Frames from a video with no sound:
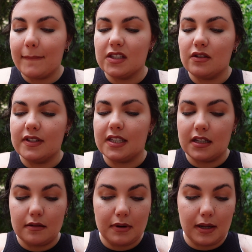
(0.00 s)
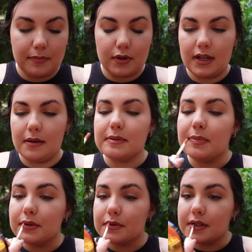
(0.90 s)
It's obviously going to plump your lips,
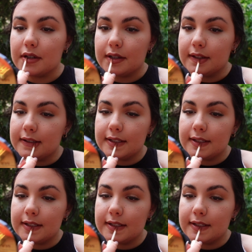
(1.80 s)
but also